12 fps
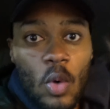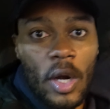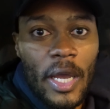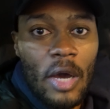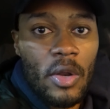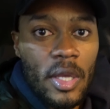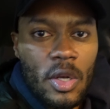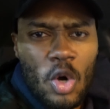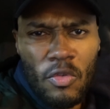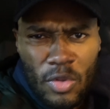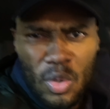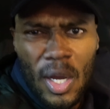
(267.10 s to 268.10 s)
workout in.
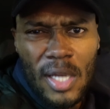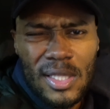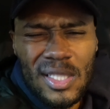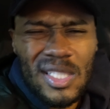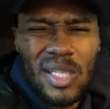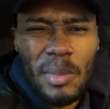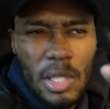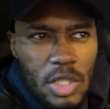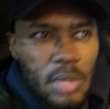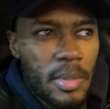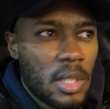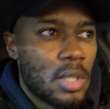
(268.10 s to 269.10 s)
Hopefully you guys can see me. It
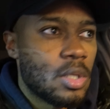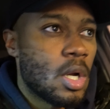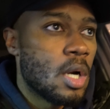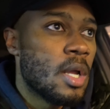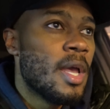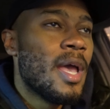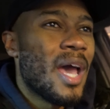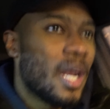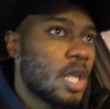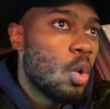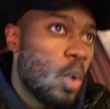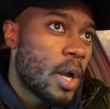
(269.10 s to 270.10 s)
should be a little dark. Had a
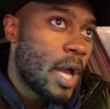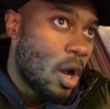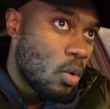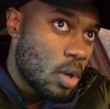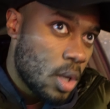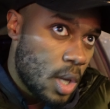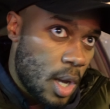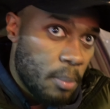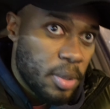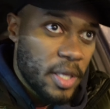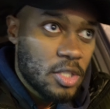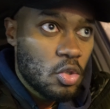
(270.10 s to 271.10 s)
good workout.
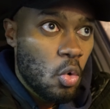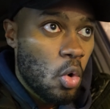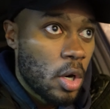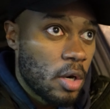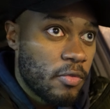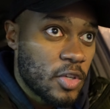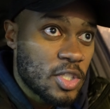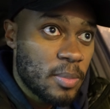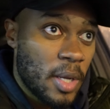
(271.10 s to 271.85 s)
Placed the order for some